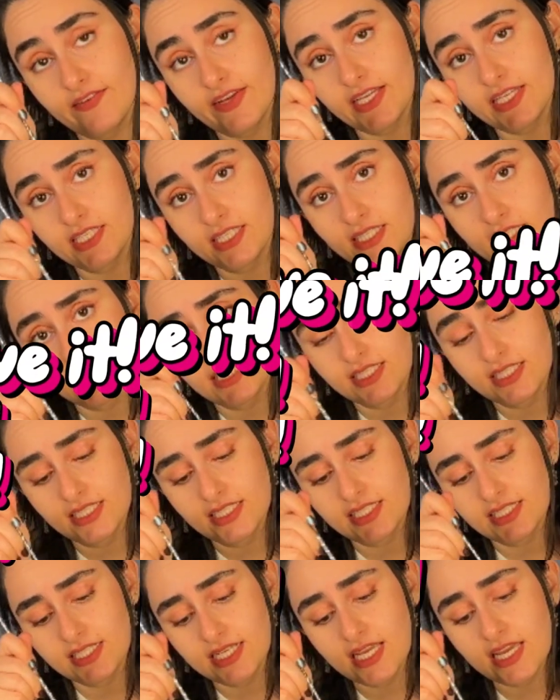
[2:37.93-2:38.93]
it,
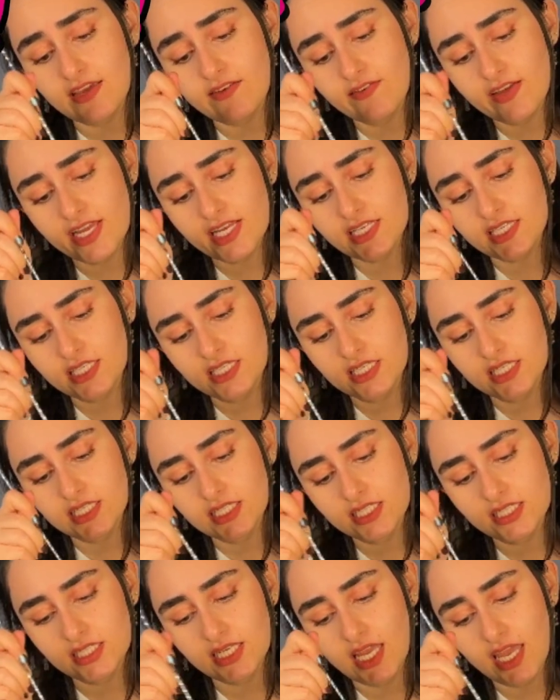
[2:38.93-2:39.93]
save it,
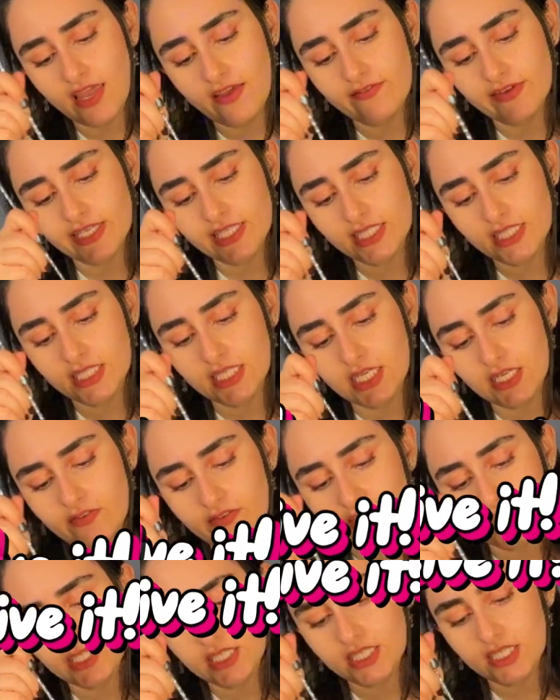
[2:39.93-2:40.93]
save it, save
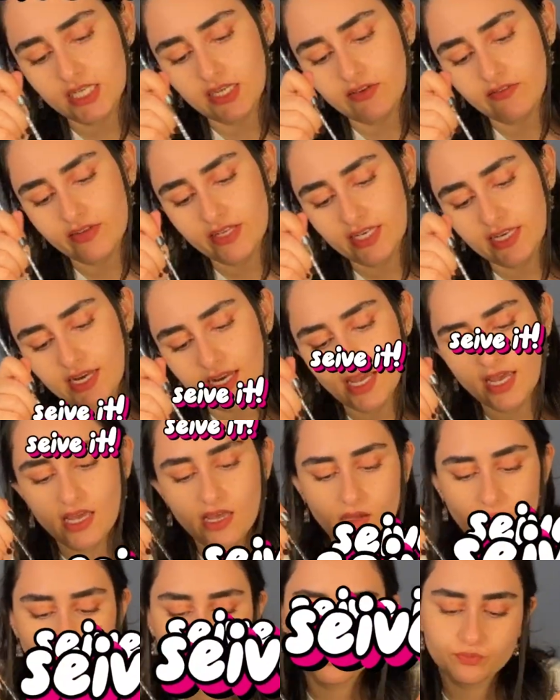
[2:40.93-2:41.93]
it, save it
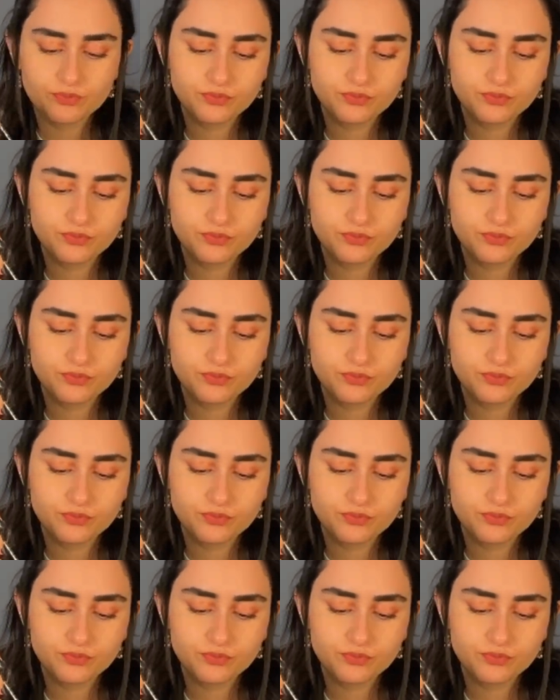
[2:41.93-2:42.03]
now.